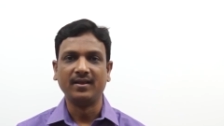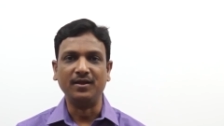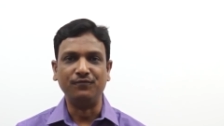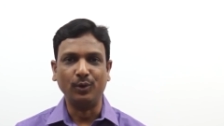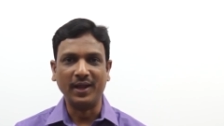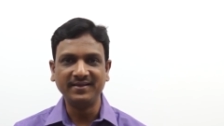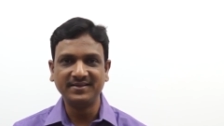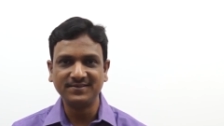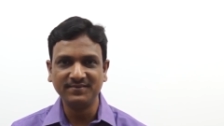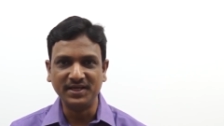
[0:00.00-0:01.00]
If you like
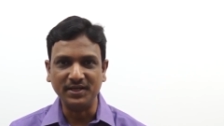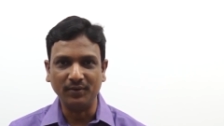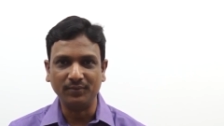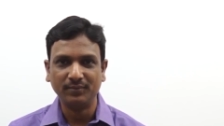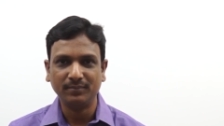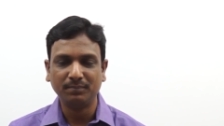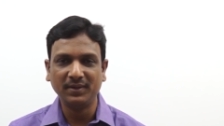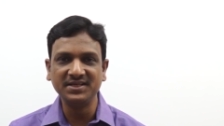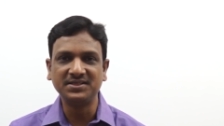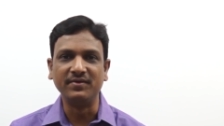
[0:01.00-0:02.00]
this video,
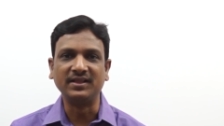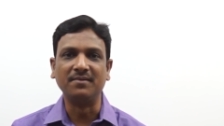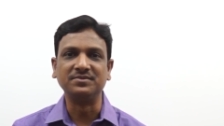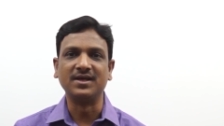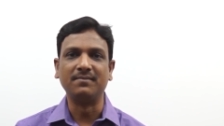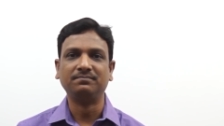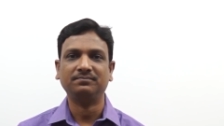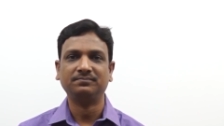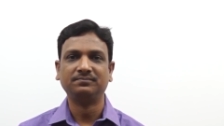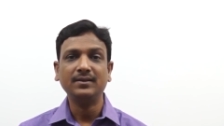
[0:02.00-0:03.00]
please give a thumbs up.
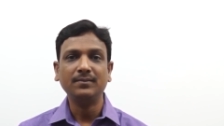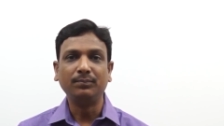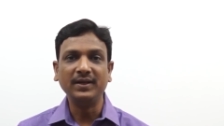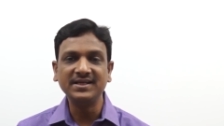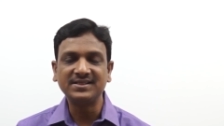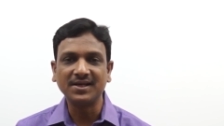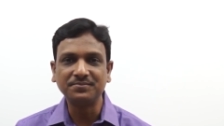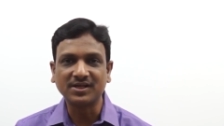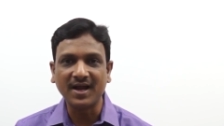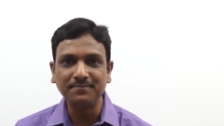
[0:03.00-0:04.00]
Please
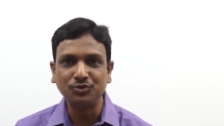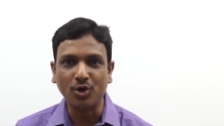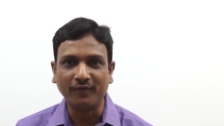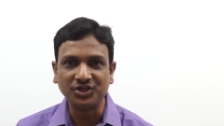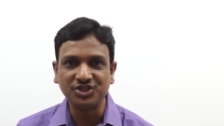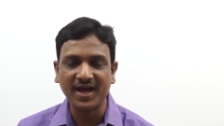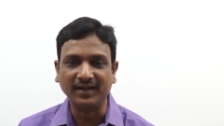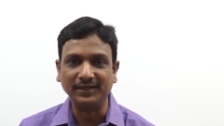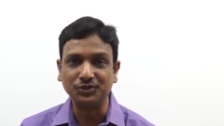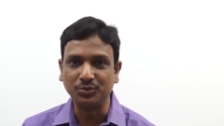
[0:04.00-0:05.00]
subscribe to our
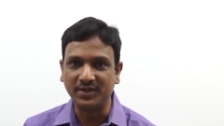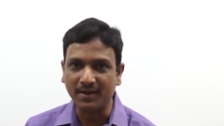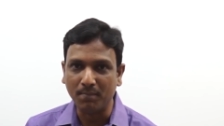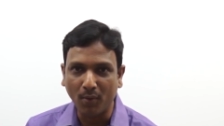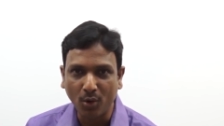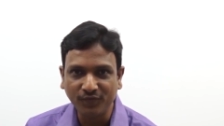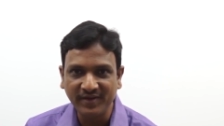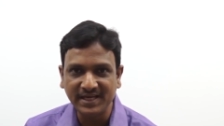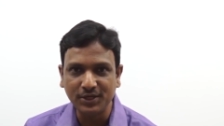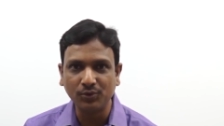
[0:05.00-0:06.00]
channel to get more
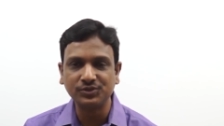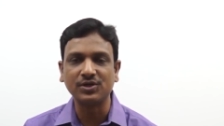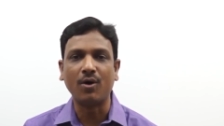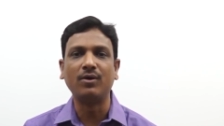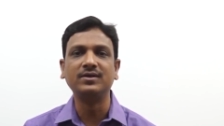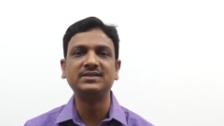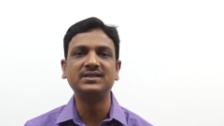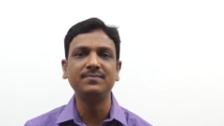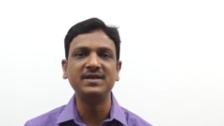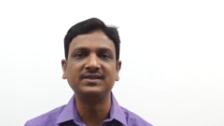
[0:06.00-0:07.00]
videos on
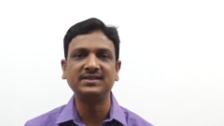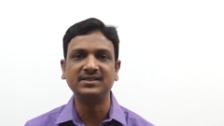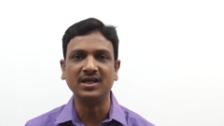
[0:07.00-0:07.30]
CBSE